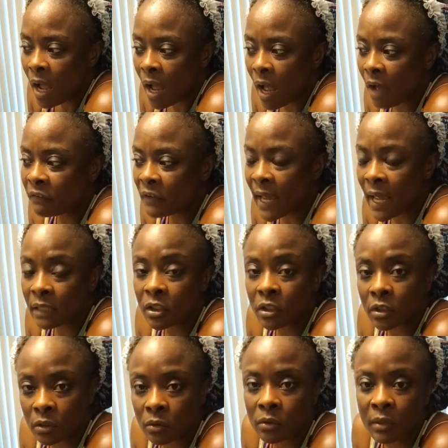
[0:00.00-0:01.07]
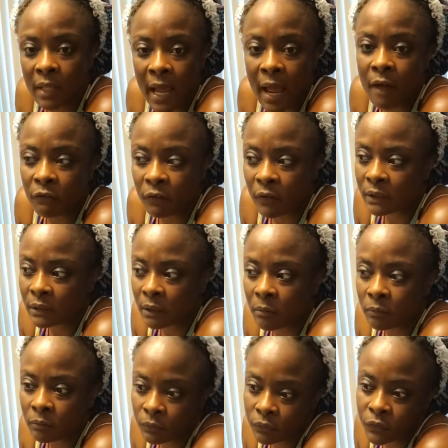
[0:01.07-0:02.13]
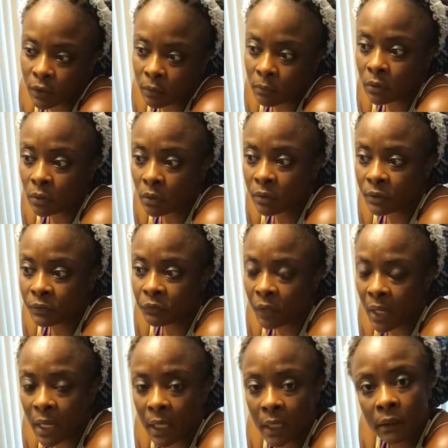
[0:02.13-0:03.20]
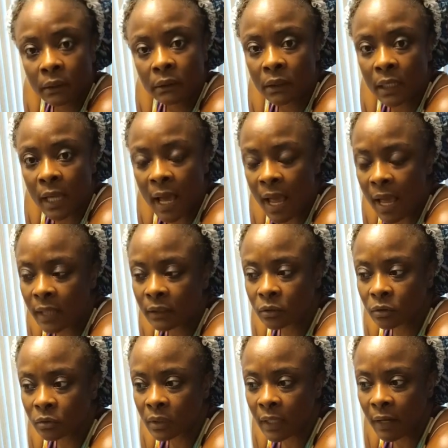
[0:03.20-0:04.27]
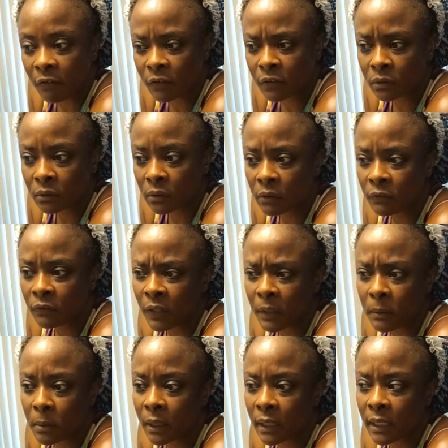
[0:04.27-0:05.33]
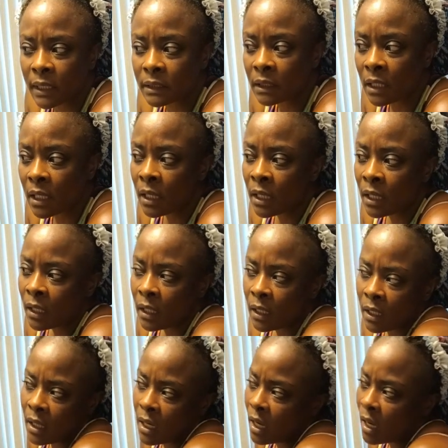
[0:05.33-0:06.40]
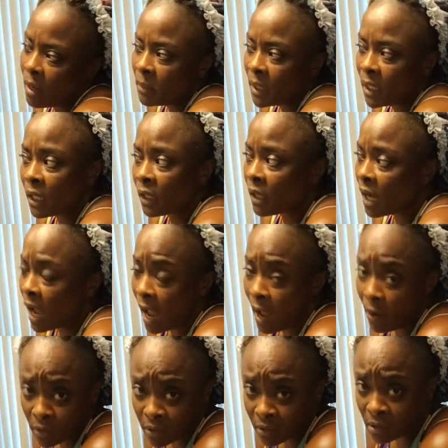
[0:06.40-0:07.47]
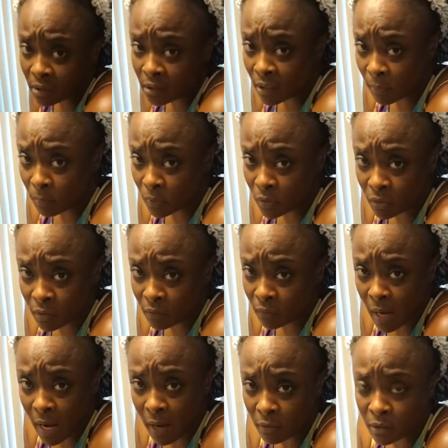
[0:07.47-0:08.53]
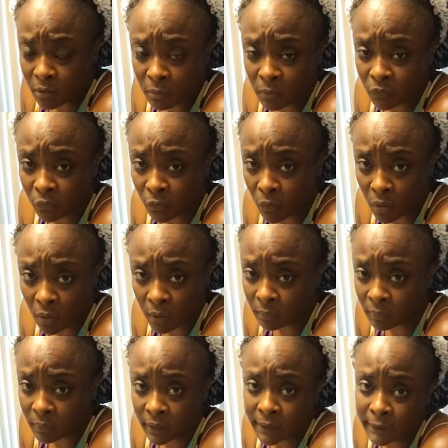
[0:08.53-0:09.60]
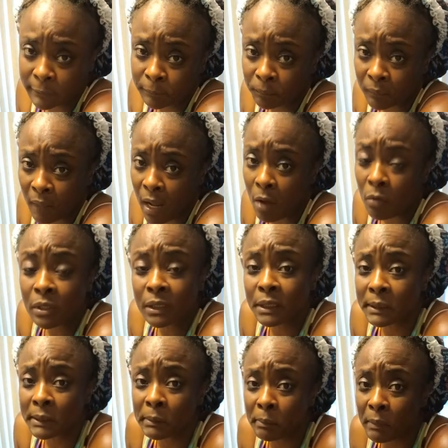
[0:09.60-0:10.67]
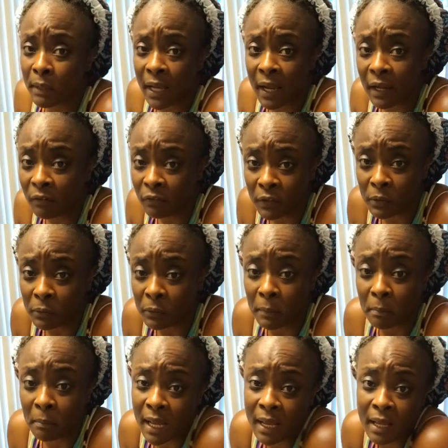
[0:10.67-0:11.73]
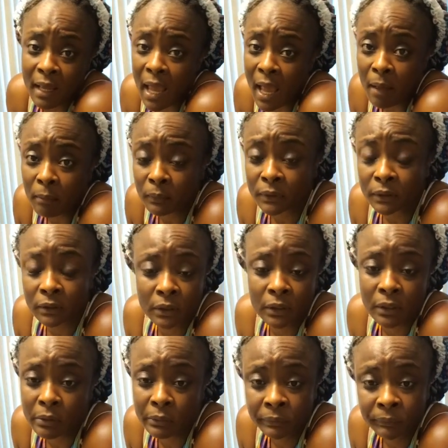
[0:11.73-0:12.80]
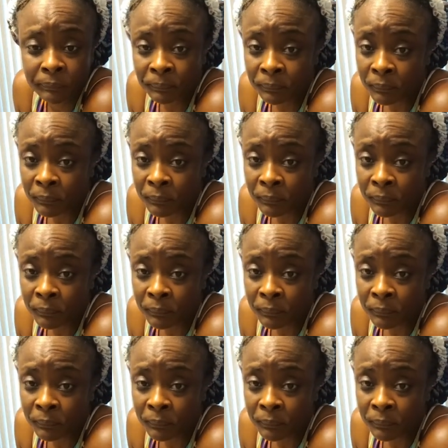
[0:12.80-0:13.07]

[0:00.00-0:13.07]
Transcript: I've had to do that for some some close friends. I had to do that for some good friends because I mean, I was in an abusive marriage before, but I was in the Navy when mine happened. So